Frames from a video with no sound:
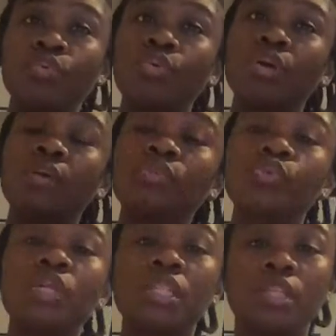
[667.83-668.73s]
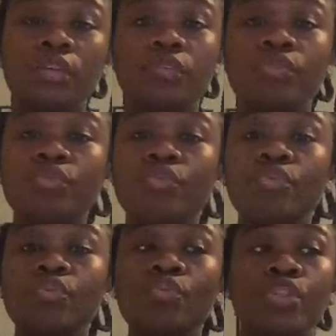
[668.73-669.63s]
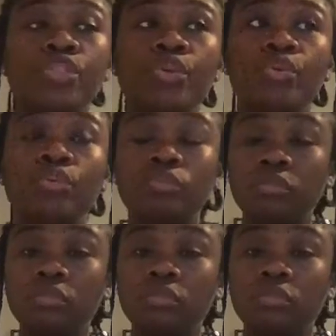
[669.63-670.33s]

won't come do nothing with you,